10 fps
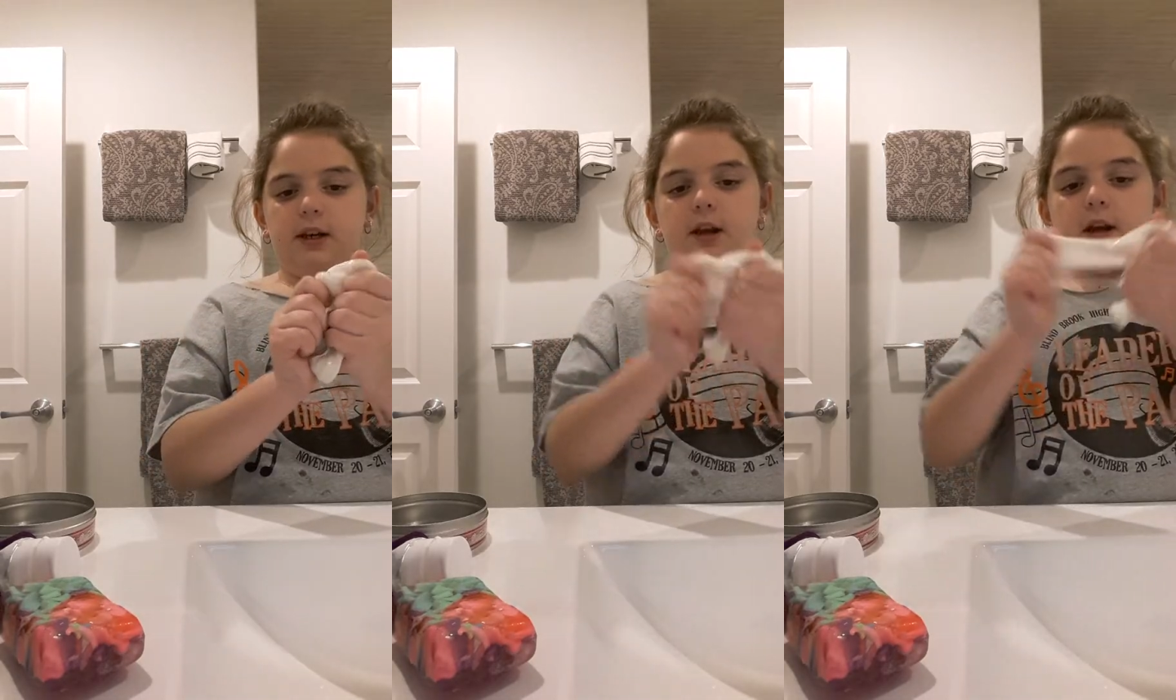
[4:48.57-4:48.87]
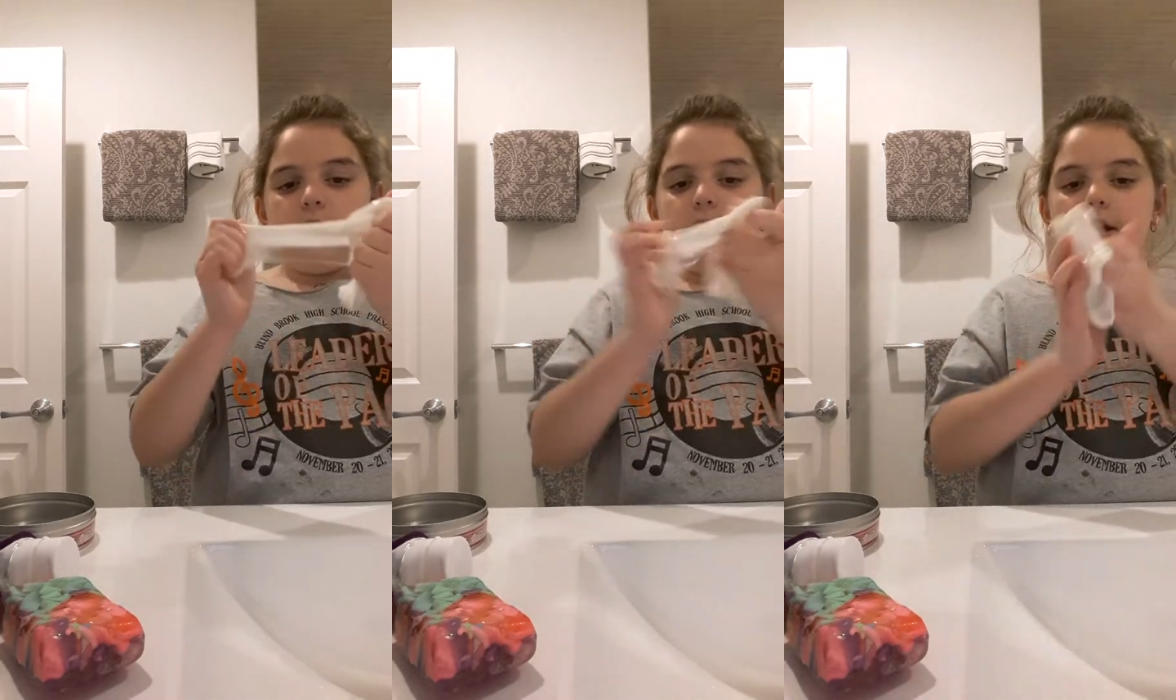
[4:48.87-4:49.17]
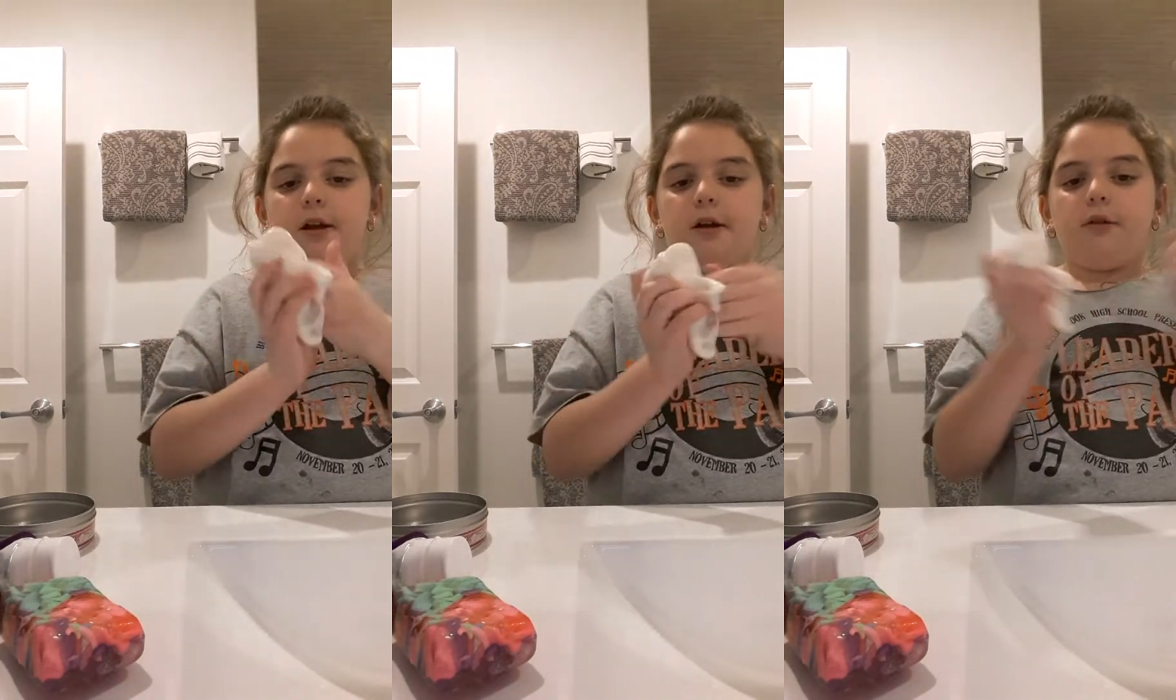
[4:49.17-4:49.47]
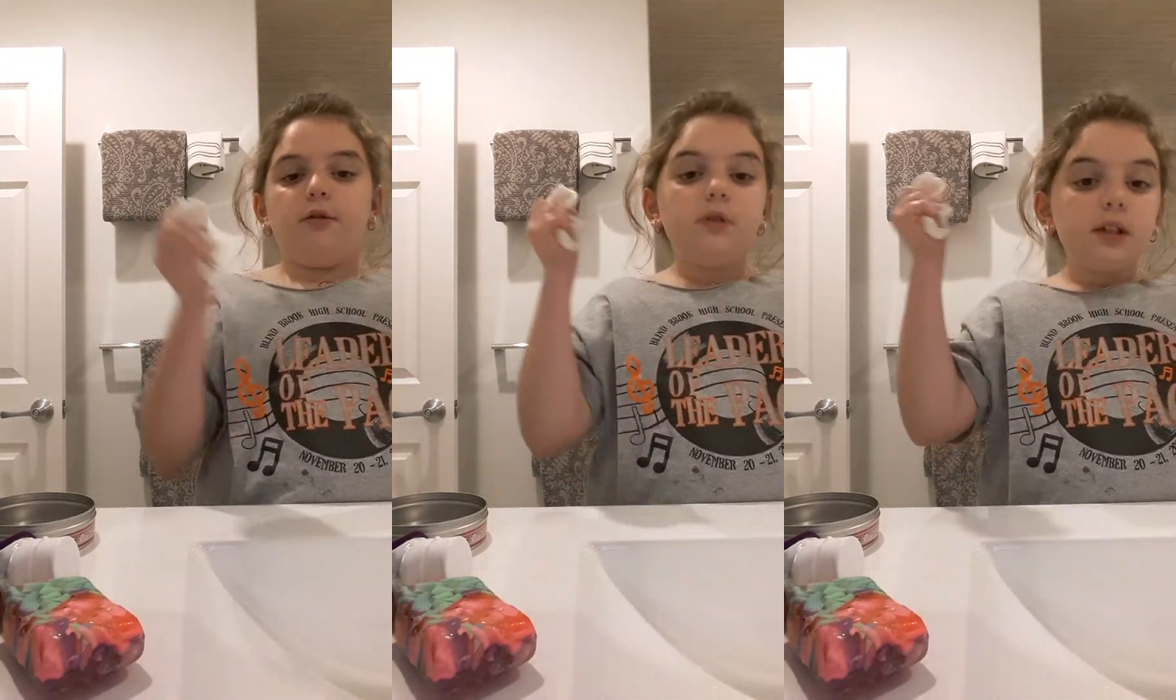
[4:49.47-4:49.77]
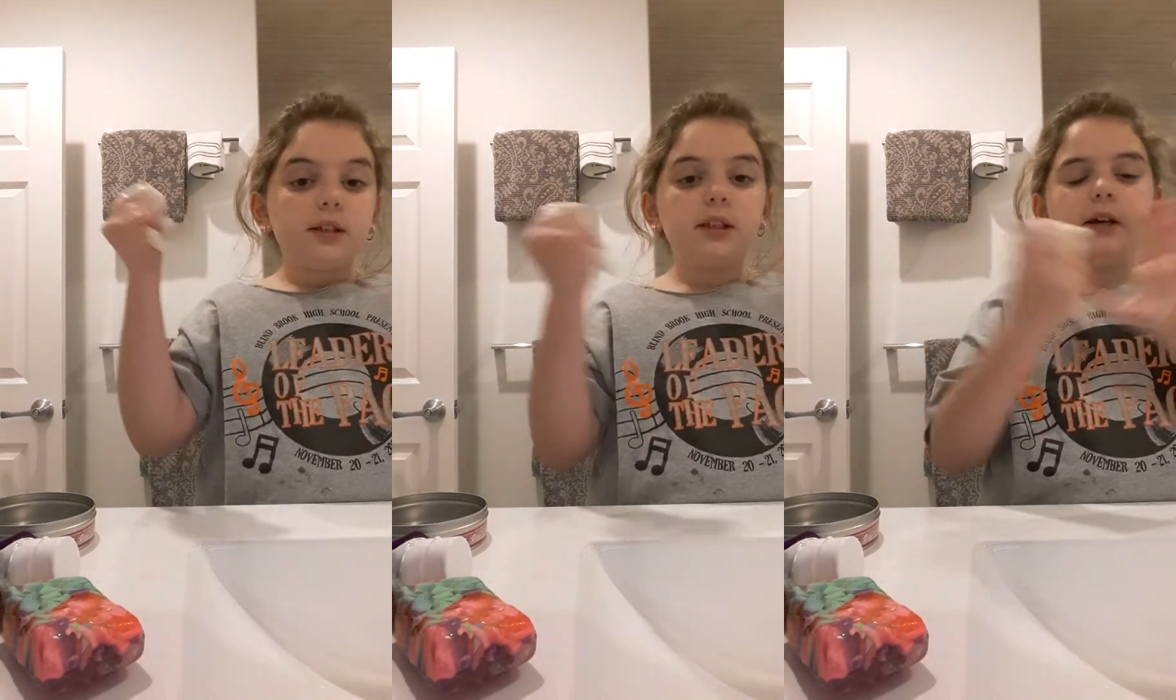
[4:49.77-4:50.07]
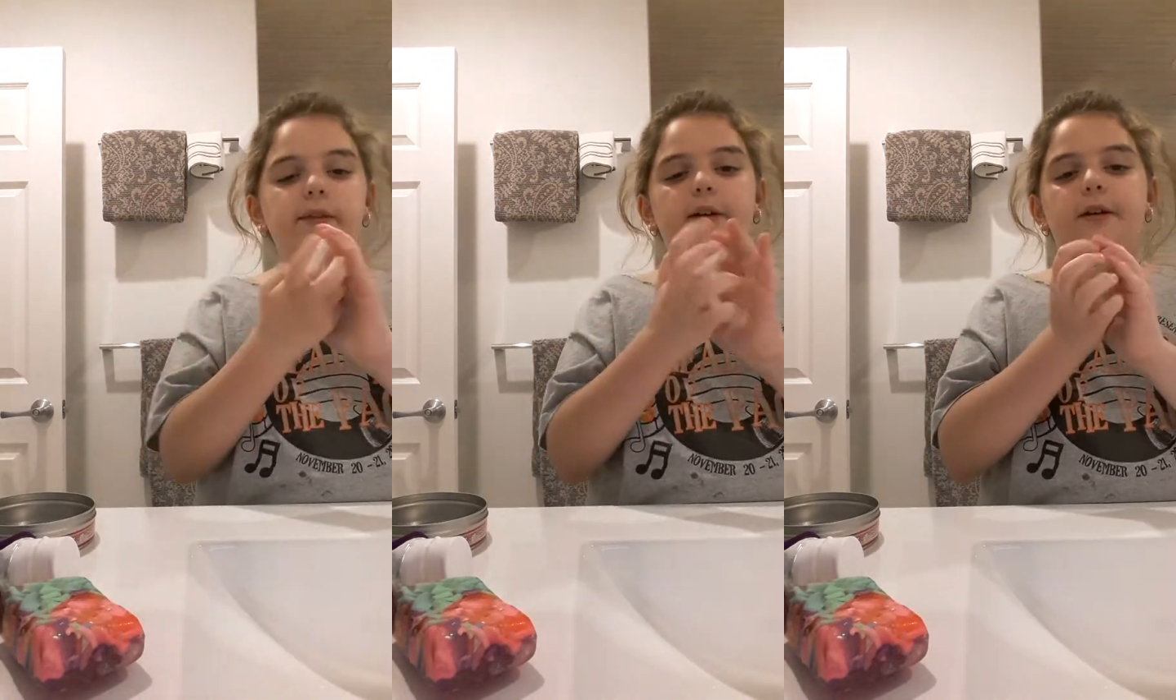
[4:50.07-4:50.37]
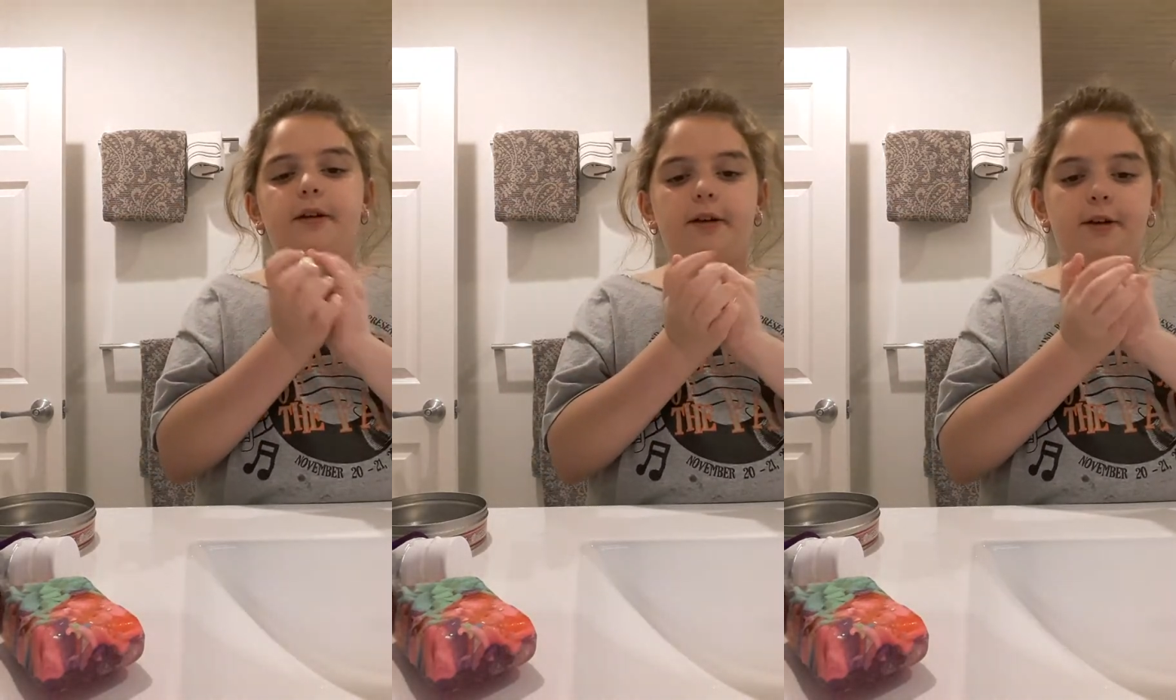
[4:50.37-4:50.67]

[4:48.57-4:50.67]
and who doesn't love it?